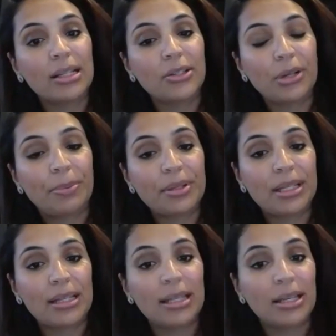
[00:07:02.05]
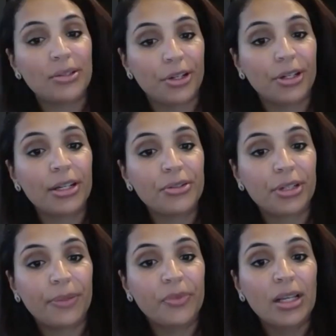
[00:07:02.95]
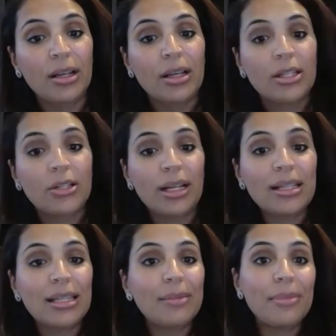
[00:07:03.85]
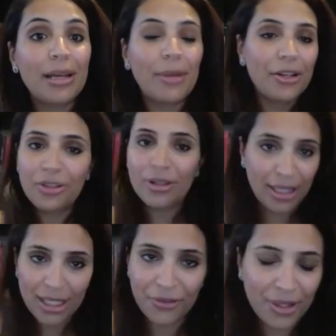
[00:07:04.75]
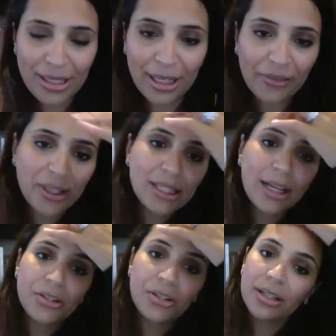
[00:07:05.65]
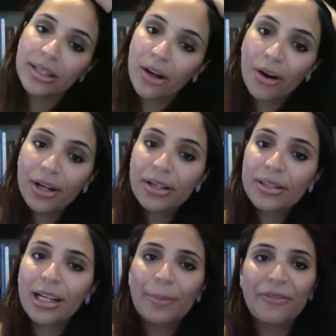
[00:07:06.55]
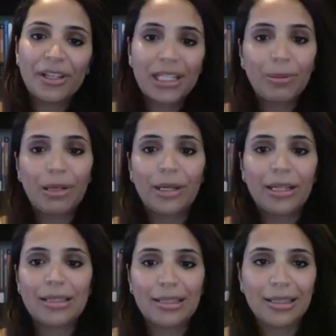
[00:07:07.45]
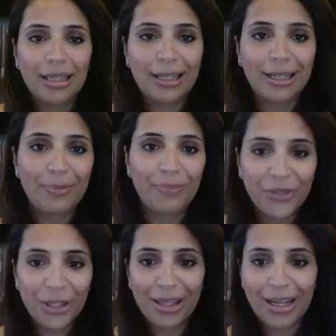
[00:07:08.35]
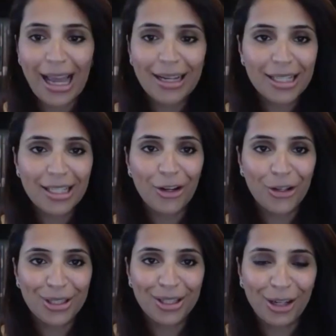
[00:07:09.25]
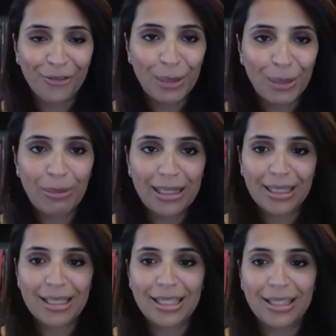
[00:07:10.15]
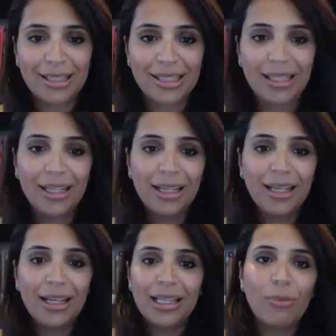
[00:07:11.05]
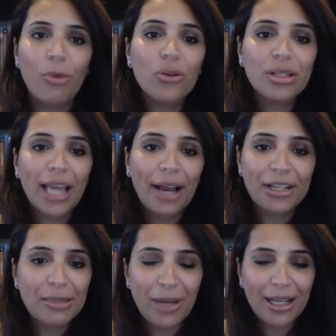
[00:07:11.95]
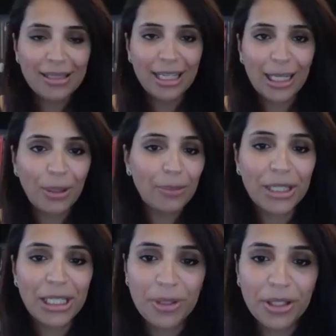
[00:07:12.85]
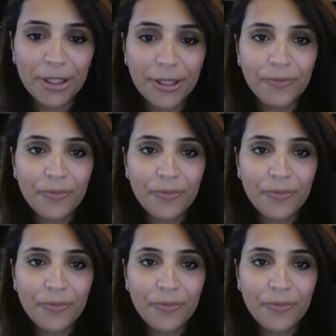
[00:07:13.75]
to represent his or her country. So let's imagine this for the sake of discussion. The archetype of a diplomat, the Lancelot of diplomatic skills, the most charismatic public speaker,